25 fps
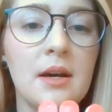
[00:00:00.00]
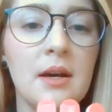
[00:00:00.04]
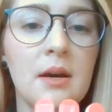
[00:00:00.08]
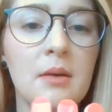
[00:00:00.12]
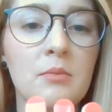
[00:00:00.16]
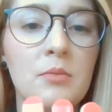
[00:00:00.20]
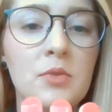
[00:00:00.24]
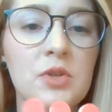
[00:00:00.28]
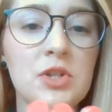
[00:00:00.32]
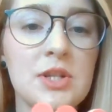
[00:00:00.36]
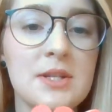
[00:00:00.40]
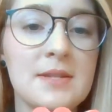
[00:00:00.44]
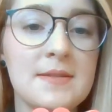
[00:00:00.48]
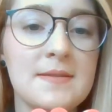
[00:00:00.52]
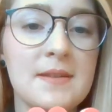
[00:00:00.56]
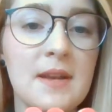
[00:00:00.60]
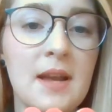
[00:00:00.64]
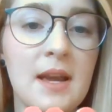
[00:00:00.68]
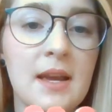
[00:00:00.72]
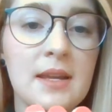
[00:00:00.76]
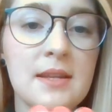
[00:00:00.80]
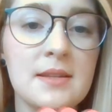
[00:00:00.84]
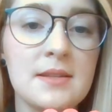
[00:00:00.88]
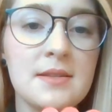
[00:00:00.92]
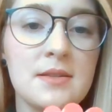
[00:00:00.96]
which is
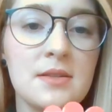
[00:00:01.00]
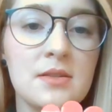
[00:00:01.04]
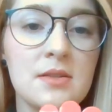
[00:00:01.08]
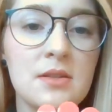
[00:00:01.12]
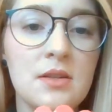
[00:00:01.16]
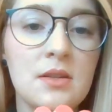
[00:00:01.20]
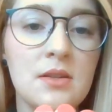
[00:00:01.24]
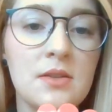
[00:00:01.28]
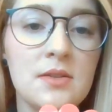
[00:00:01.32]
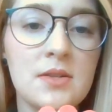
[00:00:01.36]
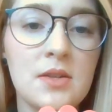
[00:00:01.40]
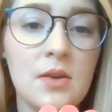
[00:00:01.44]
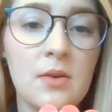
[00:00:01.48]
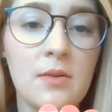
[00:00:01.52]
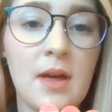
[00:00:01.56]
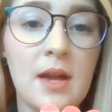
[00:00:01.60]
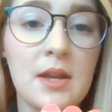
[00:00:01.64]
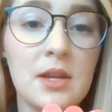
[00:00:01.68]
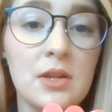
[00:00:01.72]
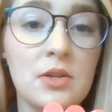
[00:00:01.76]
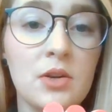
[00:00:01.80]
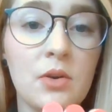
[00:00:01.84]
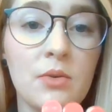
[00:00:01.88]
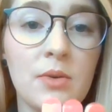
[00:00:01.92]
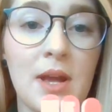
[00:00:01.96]
nice so that
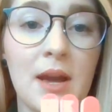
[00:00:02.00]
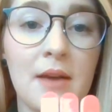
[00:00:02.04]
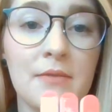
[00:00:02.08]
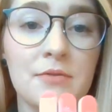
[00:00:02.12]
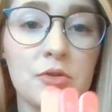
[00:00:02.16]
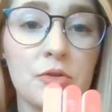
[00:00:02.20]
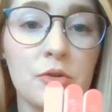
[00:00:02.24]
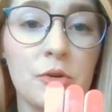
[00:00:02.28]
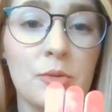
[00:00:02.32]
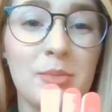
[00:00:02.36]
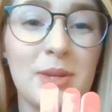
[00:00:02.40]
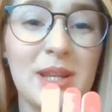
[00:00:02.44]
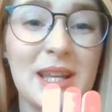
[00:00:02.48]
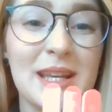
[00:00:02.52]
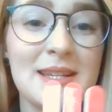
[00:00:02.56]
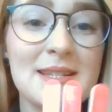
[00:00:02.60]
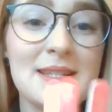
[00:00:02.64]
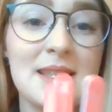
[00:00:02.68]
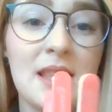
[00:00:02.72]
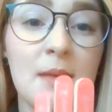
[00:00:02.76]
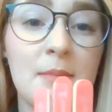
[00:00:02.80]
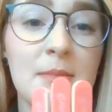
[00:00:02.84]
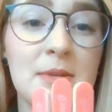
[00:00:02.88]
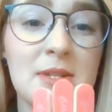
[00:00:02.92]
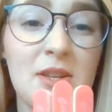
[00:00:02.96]
you don't have to replace
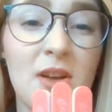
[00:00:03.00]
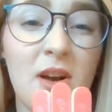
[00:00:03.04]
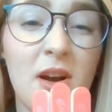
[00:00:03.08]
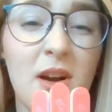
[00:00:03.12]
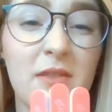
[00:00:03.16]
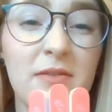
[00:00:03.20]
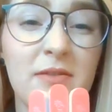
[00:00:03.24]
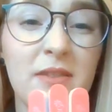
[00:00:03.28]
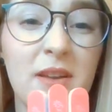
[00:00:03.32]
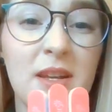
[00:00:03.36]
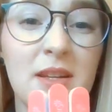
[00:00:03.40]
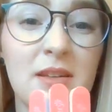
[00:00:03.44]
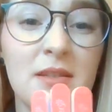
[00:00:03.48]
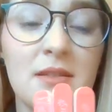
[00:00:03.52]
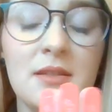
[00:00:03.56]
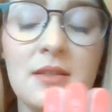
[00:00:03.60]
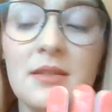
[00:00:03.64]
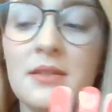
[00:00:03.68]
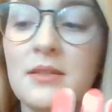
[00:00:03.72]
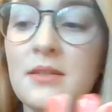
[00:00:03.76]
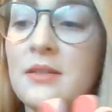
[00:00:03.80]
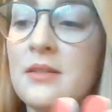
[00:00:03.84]
them as often.